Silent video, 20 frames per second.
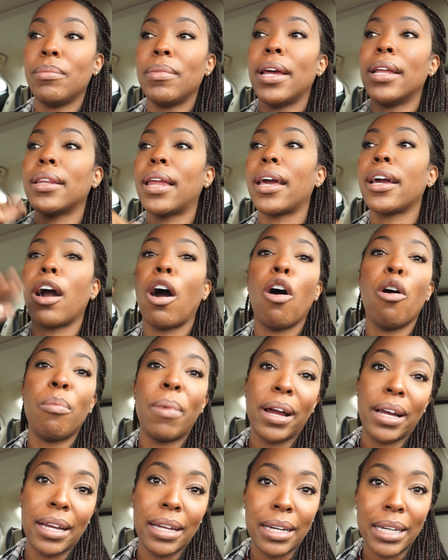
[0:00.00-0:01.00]
And like, oh
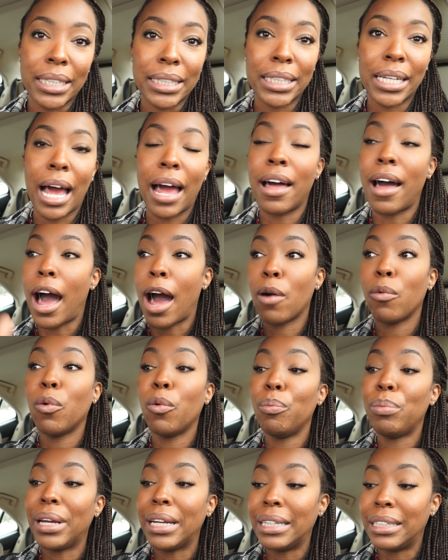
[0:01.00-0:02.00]
my goodness, I will
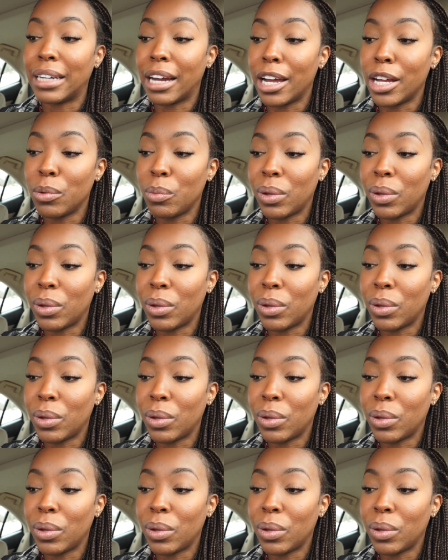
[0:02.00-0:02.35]
be done